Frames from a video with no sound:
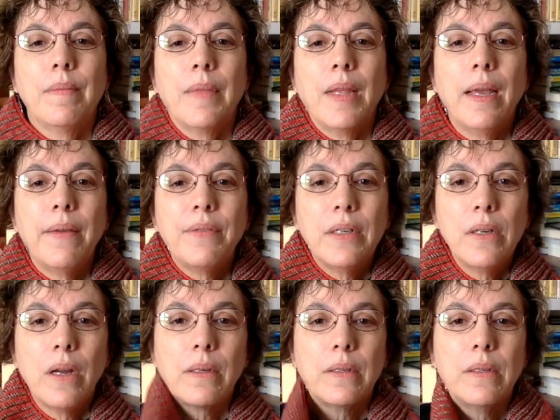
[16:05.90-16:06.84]
I have to
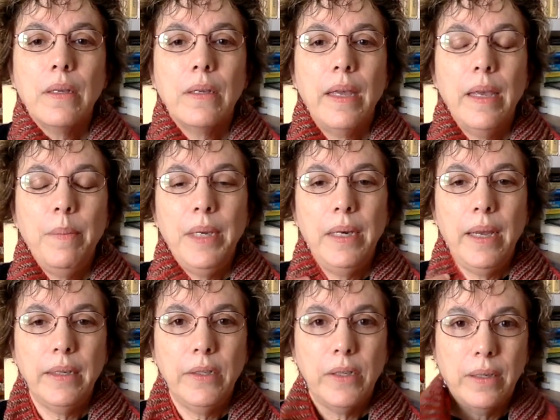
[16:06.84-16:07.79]
talk to Amy
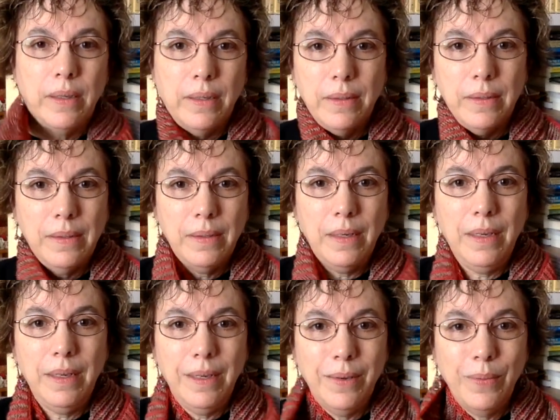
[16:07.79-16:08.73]
Dachin and
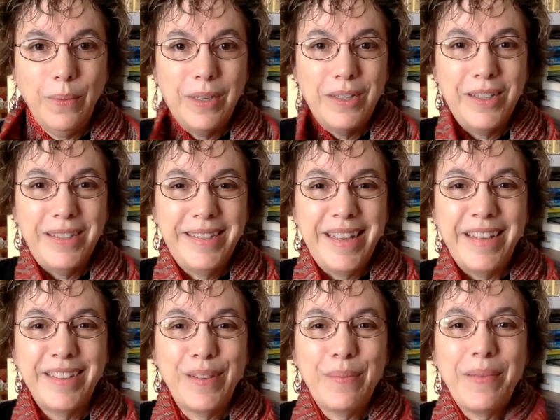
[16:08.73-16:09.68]
see what she
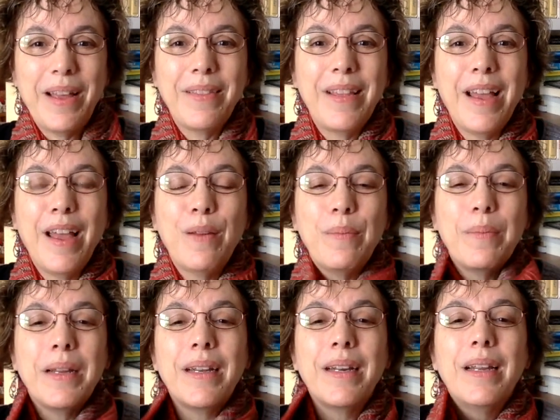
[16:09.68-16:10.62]
says about that,
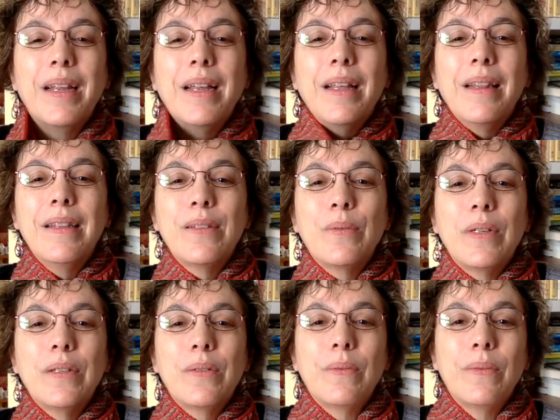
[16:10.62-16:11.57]
but this one
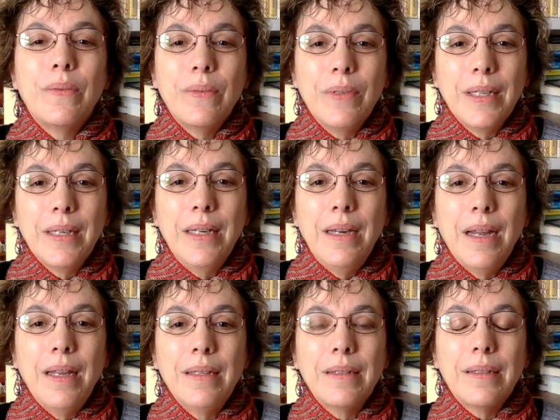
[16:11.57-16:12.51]
is really
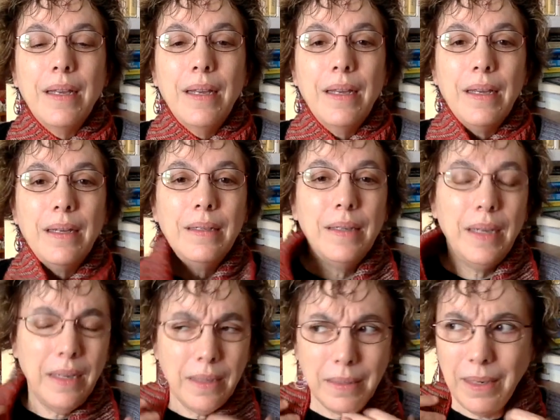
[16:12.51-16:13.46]
nice, and
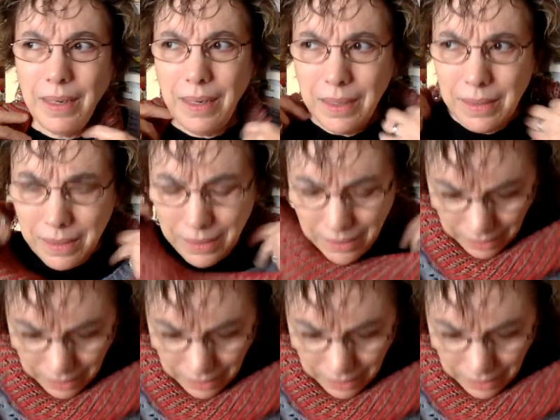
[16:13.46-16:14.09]
it is,